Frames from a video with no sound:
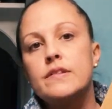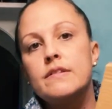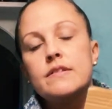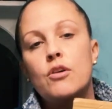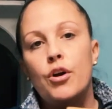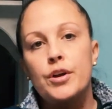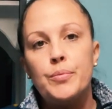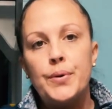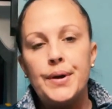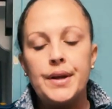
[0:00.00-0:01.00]
this
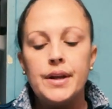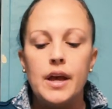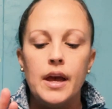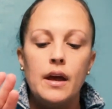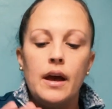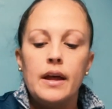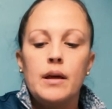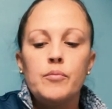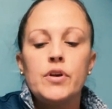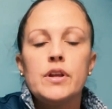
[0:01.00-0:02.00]
cardboard, and
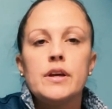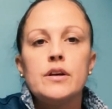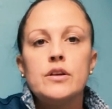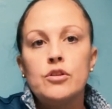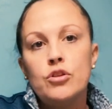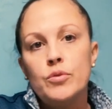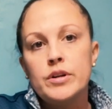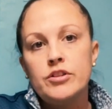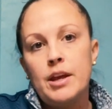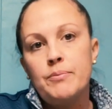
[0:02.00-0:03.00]
I'm going to glue or
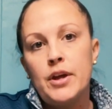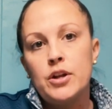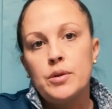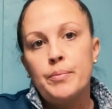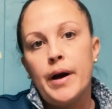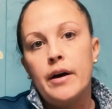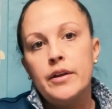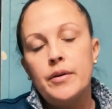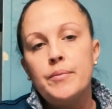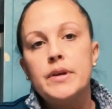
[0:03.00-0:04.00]
tape that on the
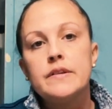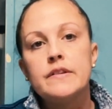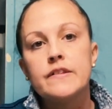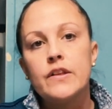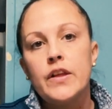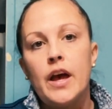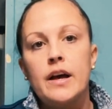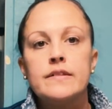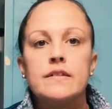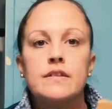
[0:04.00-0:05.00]
bottom so that it has
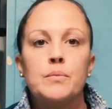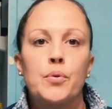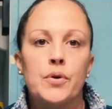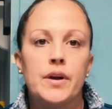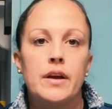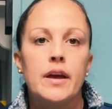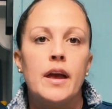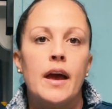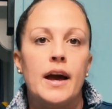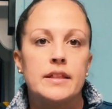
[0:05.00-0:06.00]
a support
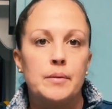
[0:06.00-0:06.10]
at the